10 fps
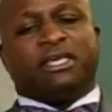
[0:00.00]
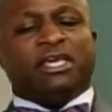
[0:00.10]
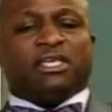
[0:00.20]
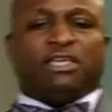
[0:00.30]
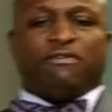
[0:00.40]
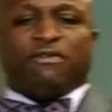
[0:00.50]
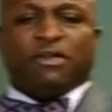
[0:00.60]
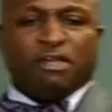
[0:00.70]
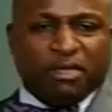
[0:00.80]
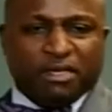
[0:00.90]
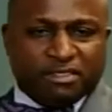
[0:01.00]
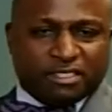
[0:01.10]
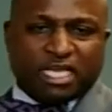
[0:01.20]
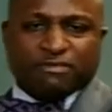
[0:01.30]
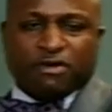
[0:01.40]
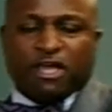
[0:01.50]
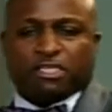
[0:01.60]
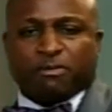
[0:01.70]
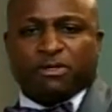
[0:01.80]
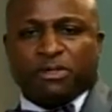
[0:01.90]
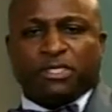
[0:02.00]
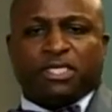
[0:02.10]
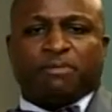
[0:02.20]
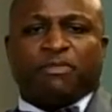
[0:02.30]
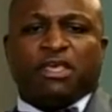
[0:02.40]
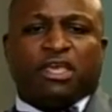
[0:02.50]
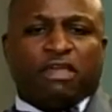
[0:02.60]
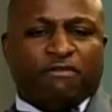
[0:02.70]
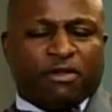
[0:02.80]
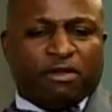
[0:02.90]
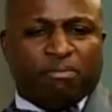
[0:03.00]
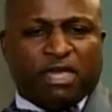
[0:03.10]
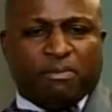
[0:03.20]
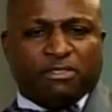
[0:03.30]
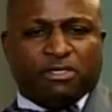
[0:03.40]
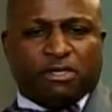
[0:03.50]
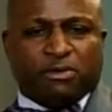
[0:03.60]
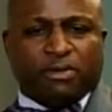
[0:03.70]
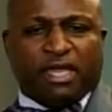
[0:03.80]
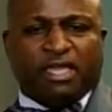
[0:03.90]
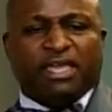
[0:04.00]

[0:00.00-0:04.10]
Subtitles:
See, if you're going to be a successful entrepreneurship, if you're going to be able to create,